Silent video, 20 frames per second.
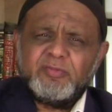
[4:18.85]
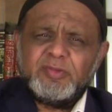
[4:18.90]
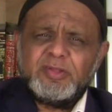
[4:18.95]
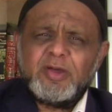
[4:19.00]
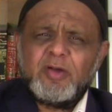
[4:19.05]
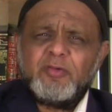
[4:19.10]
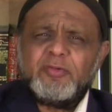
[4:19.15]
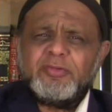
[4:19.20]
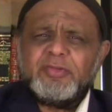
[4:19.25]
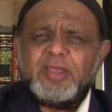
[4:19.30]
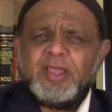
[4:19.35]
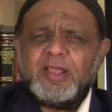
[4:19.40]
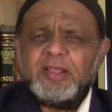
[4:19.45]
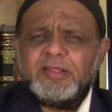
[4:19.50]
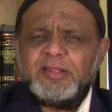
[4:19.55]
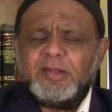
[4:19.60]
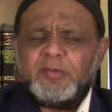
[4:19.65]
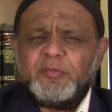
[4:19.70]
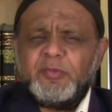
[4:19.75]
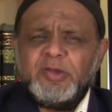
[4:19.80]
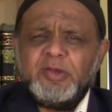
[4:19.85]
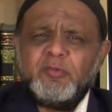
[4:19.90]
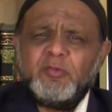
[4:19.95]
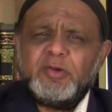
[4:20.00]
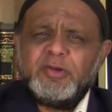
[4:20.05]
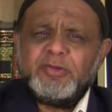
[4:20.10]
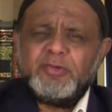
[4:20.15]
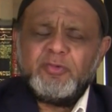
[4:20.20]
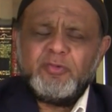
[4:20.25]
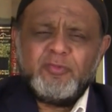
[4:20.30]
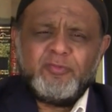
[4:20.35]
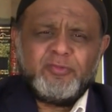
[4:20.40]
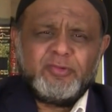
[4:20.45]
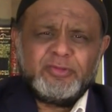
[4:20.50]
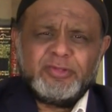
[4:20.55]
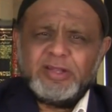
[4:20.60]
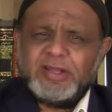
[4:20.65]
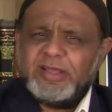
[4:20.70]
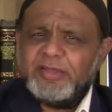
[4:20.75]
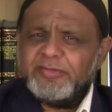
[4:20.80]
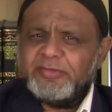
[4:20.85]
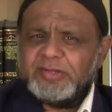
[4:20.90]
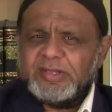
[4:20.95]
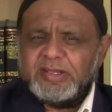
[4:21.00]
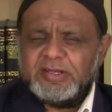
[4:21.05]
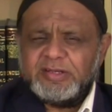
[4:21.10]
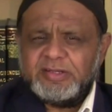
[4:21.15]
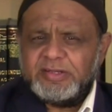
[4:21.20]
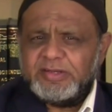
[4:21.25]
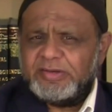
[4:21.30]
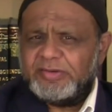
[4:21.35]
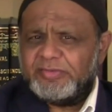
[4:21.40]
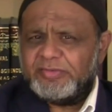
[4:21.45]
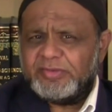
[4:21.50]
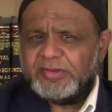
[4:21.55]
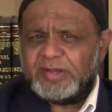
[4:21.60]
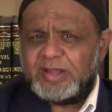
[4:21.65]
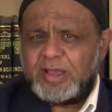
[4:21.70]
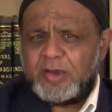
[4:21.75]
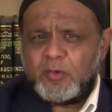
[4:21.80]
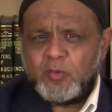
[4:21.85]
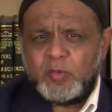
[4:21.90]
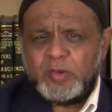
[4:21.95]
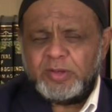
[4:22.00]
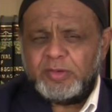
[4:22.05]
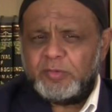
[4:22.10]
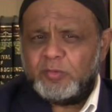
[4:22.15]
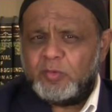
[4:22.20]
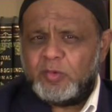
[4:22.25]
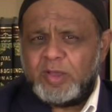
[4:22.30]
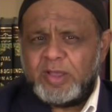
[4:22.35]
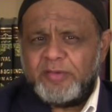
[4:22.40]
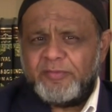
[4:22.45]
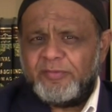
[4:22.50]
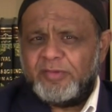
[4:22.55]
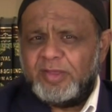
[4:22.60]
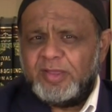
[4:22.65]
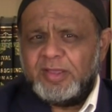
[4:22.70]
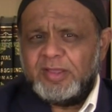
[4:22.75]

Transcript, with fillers: without saying that where were you for the last 8 years, and now when you have